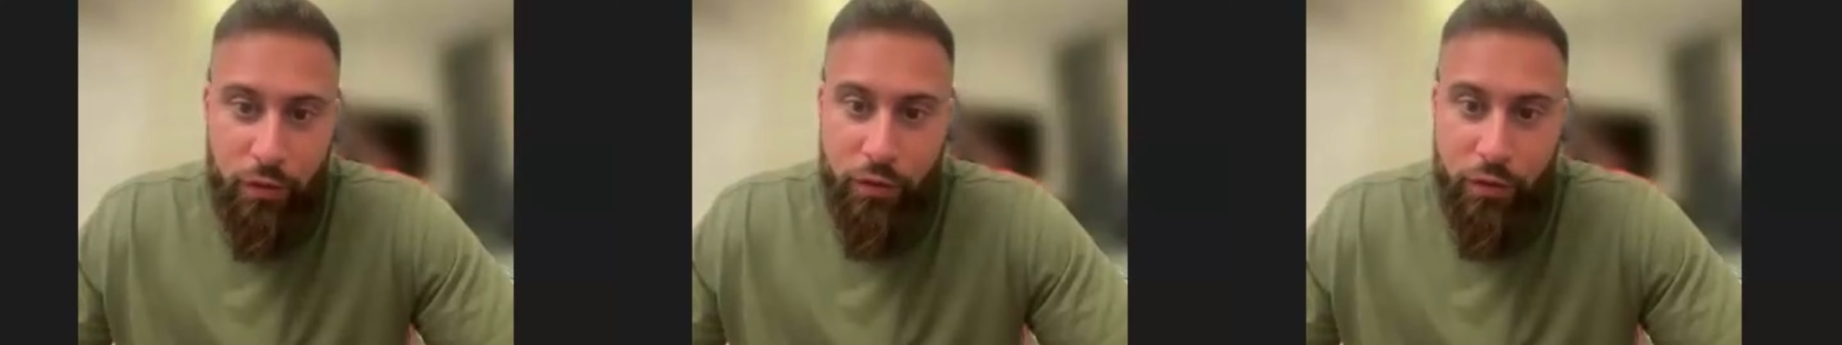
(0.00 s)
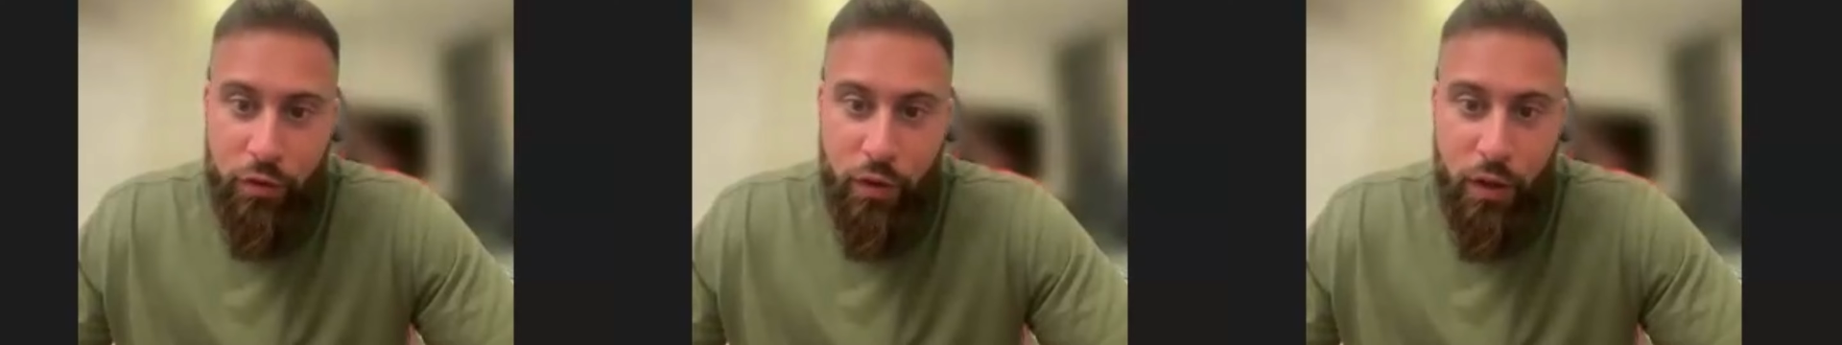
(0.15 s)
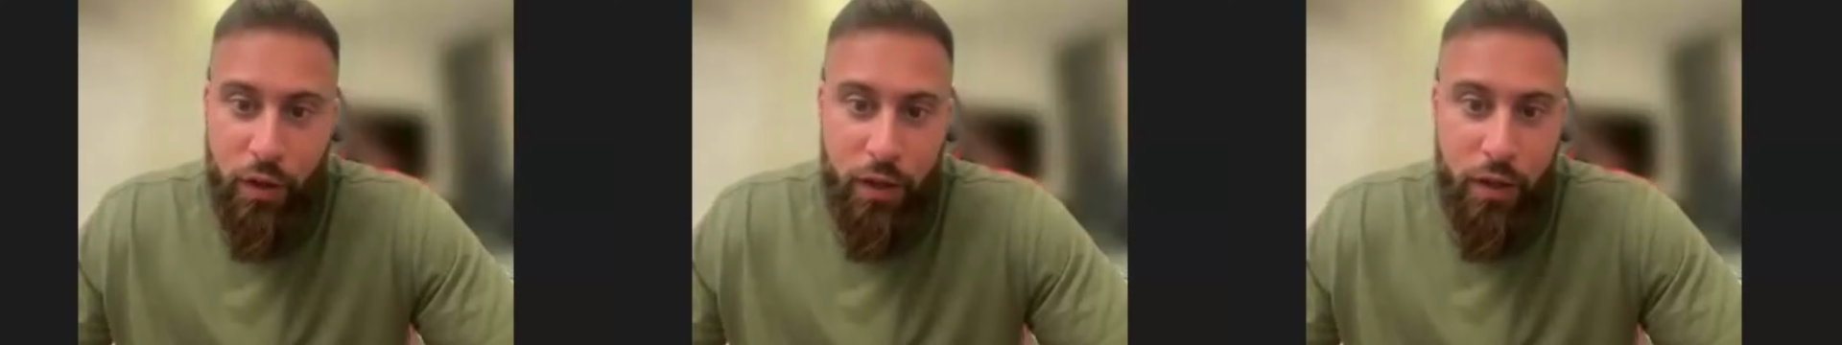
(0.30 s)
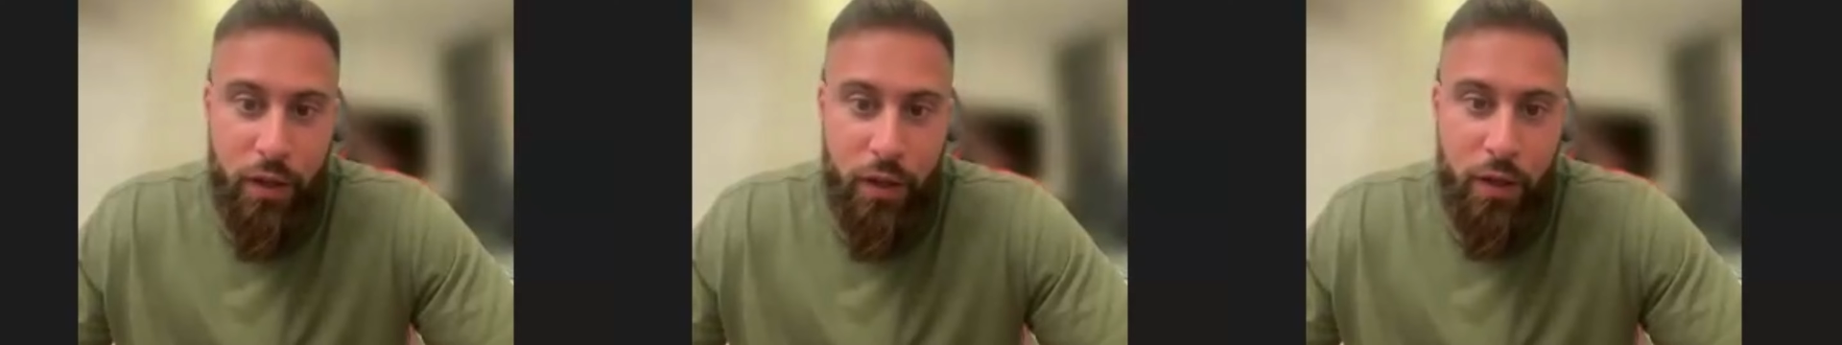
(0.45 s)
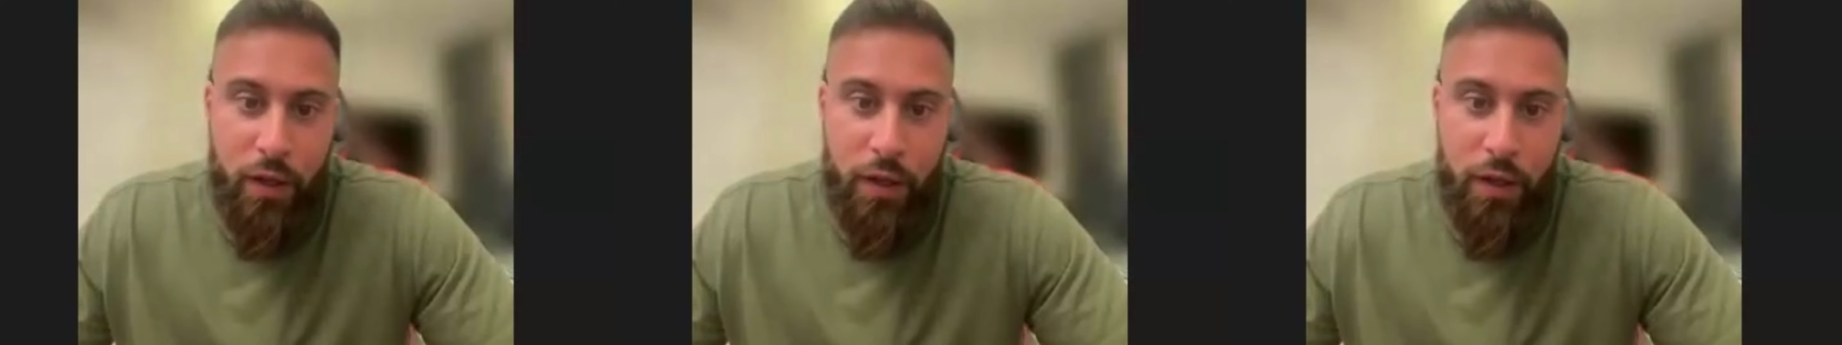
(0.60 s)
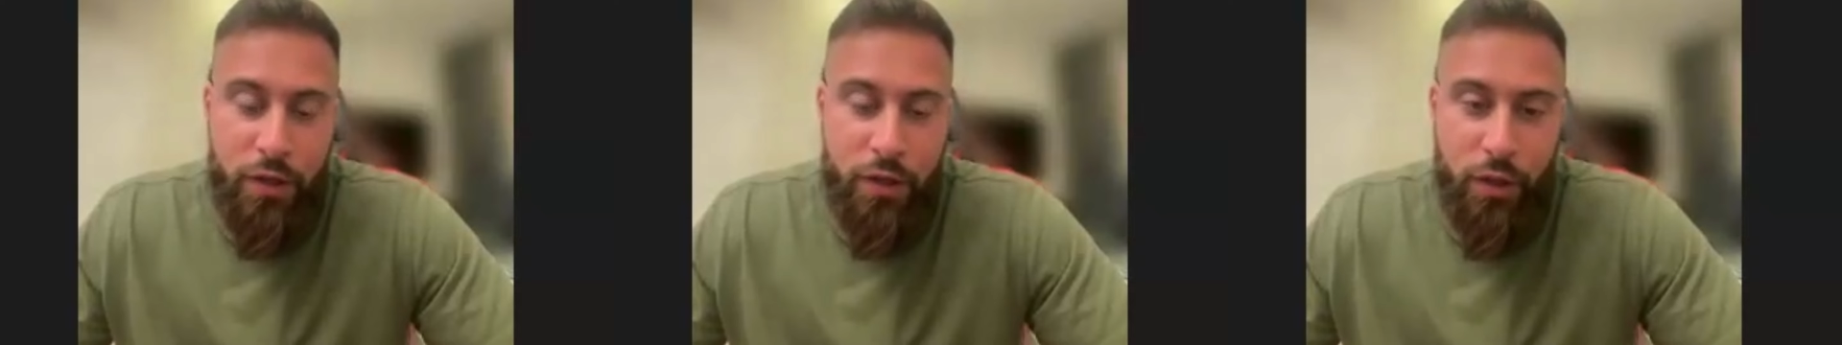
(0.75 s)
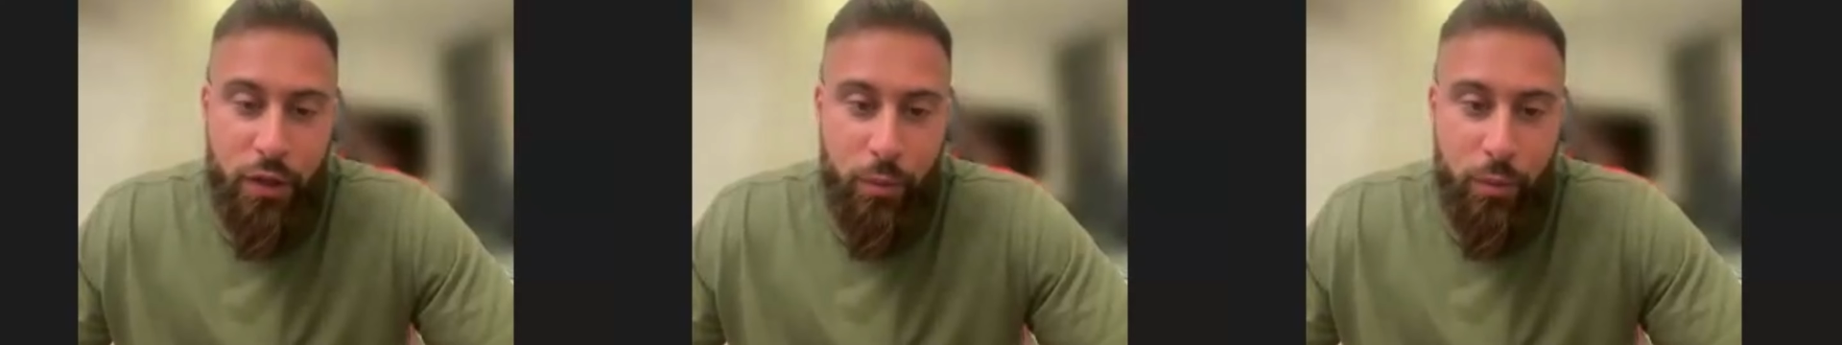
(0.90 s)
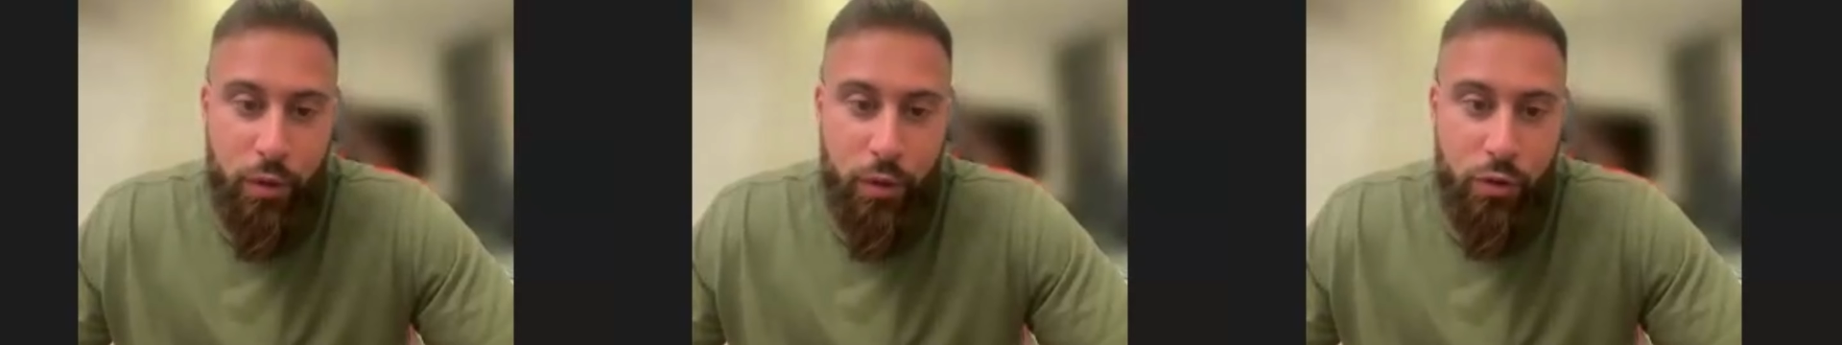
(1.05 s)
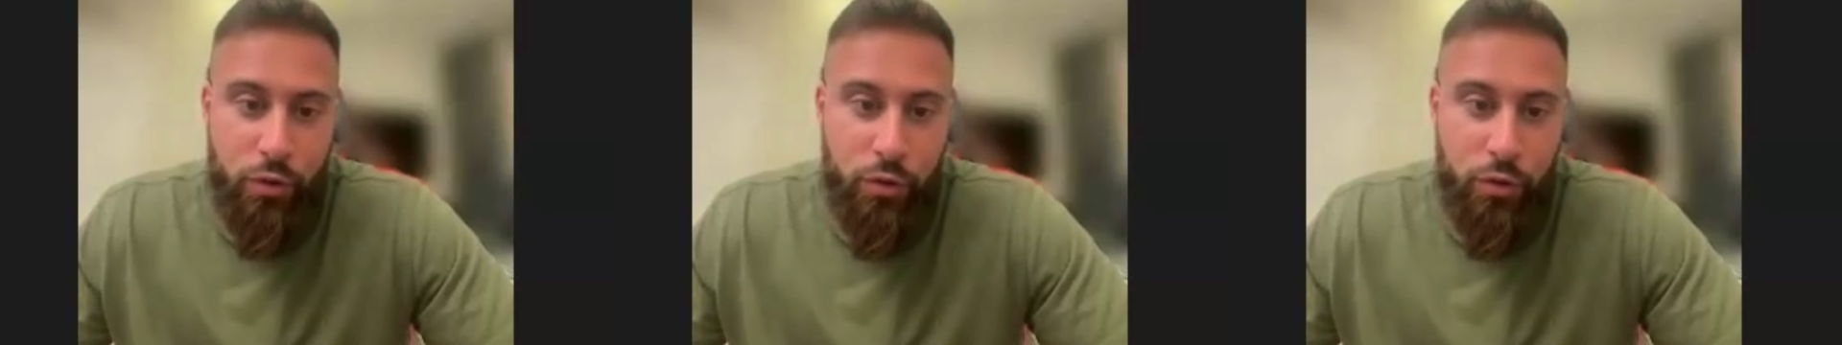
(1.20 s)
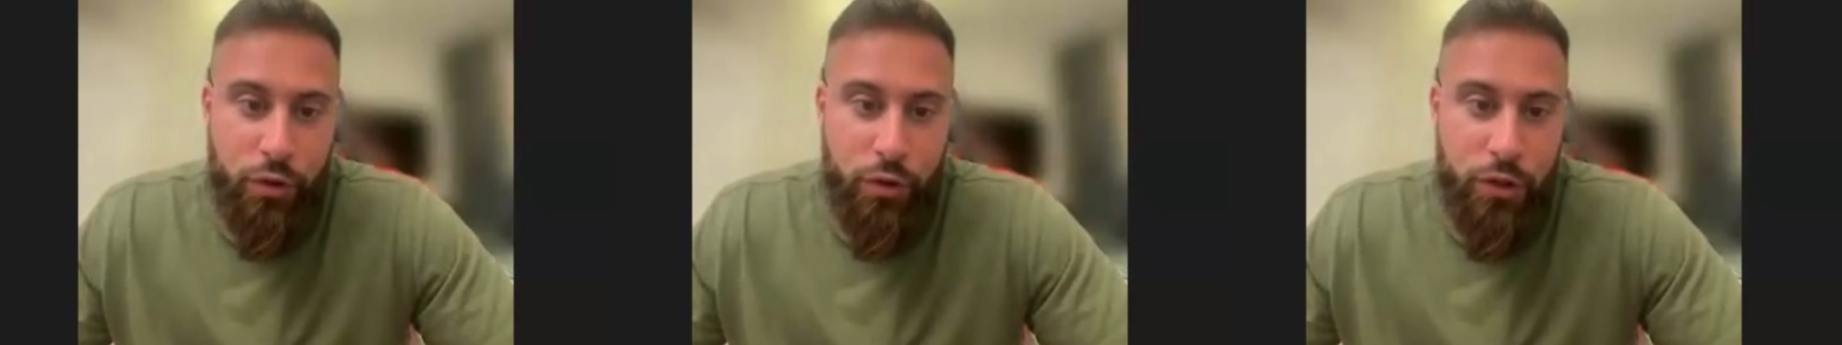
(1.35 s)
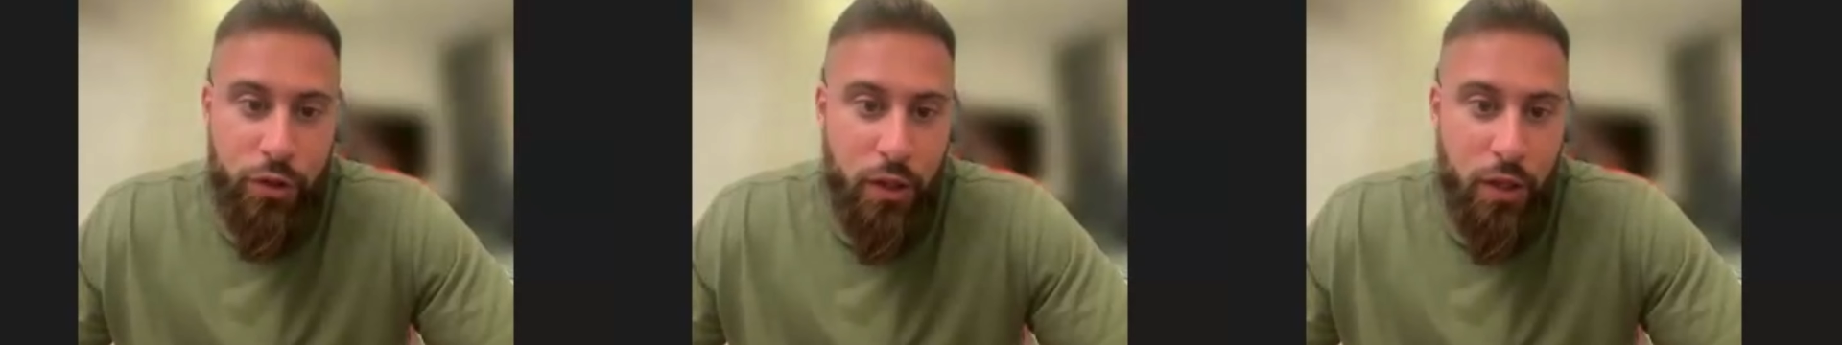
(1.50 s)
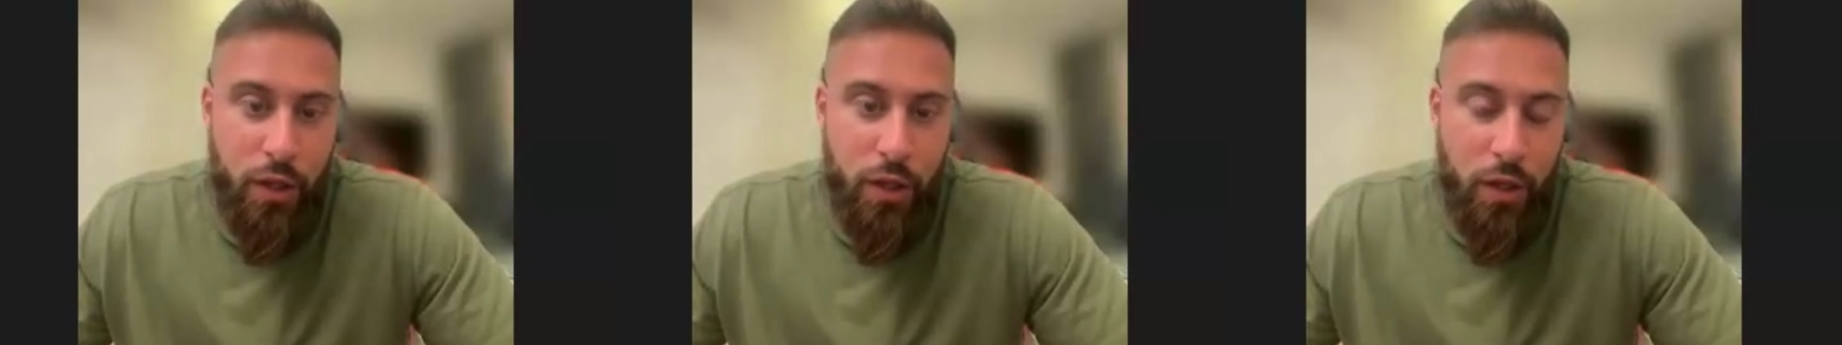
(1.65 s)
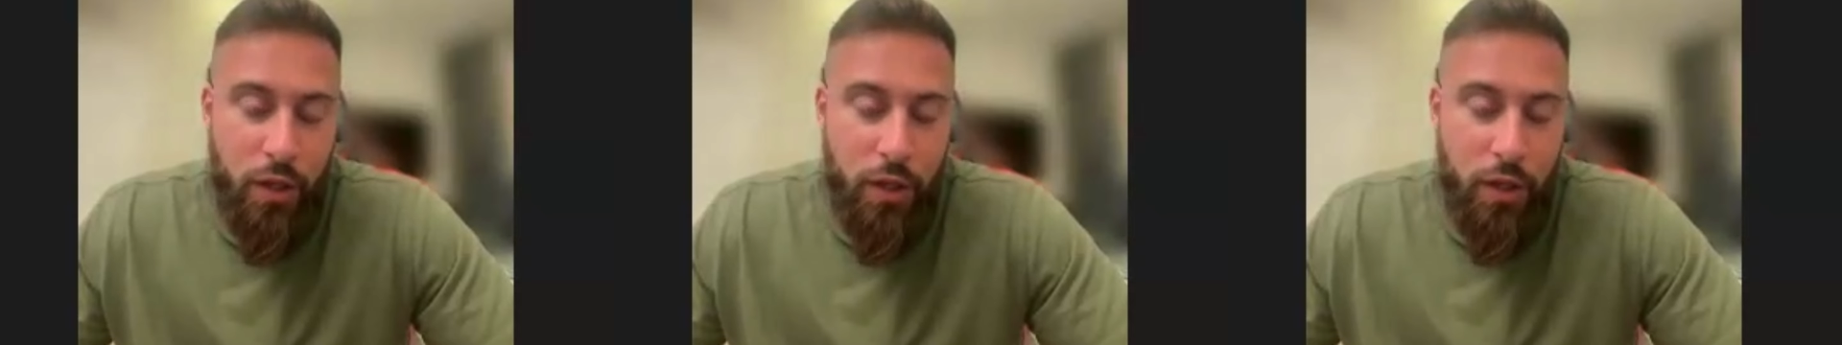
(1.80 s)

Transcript: If you're not someone who's